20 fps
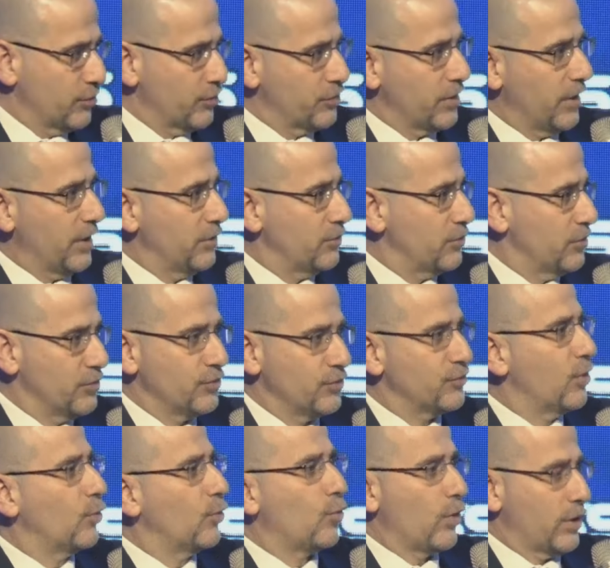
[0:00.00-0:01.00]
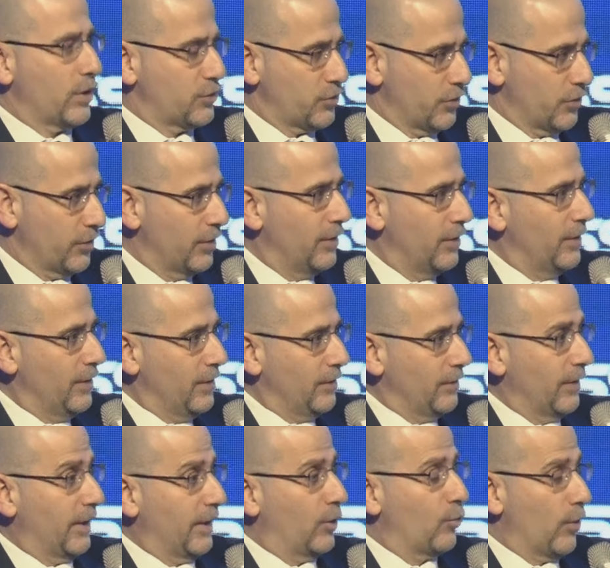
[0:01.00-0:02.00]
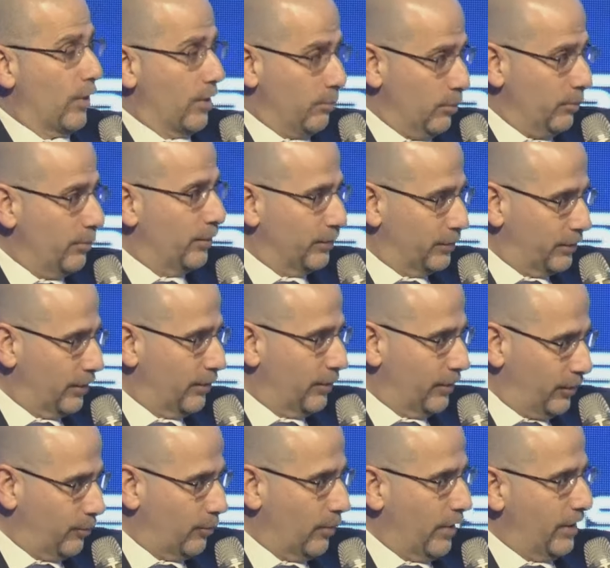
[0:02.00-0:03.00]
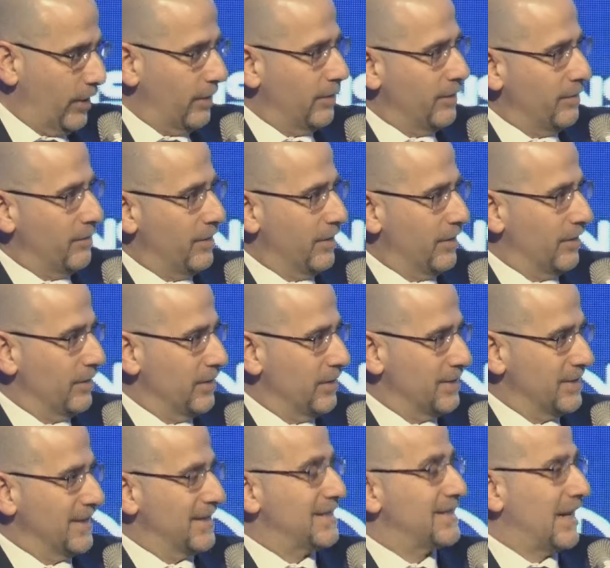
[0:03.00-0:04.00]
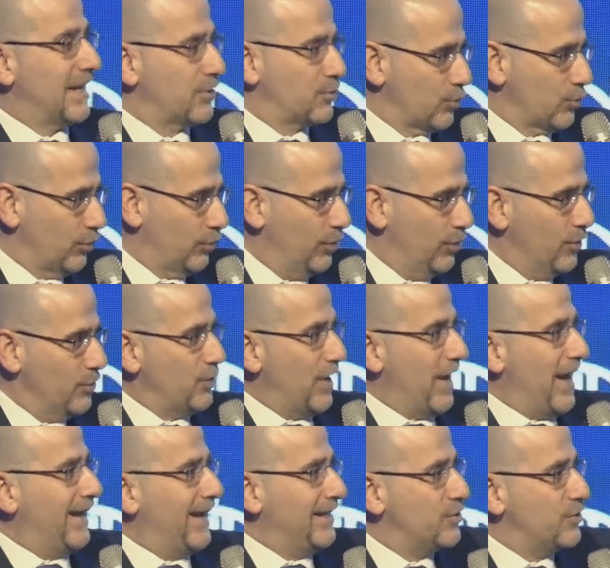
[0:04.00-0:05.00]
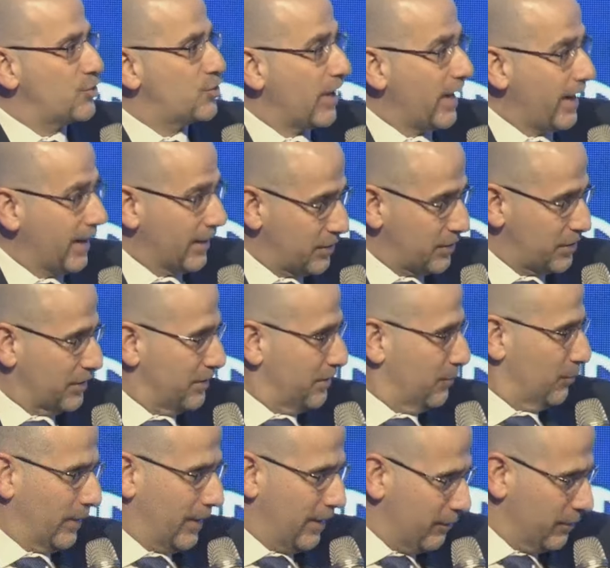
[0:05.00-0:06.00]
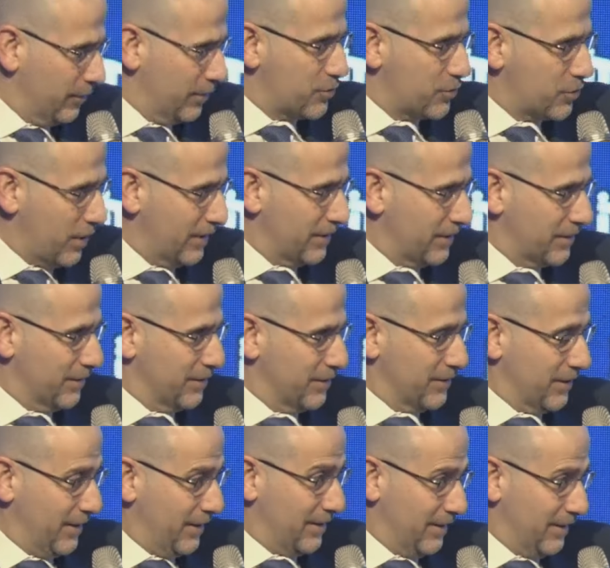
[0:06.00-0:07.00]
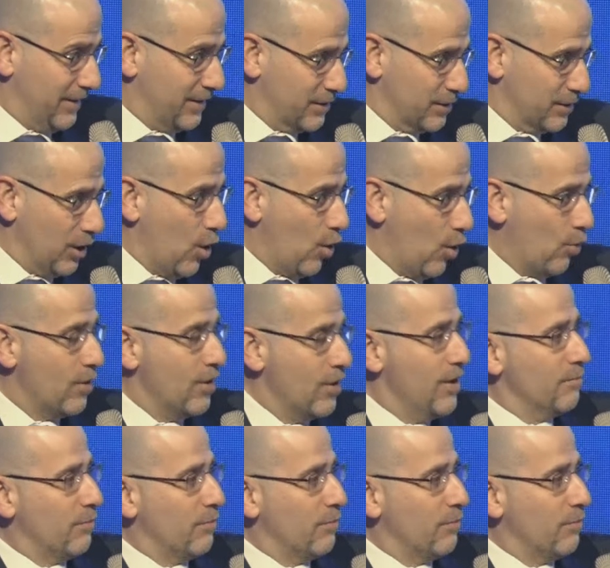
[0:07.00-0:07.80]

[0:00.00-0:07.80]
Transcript: sanctions, there's no question that a credible military threat is essential to any chance, whatever the chance is, and I think it's low,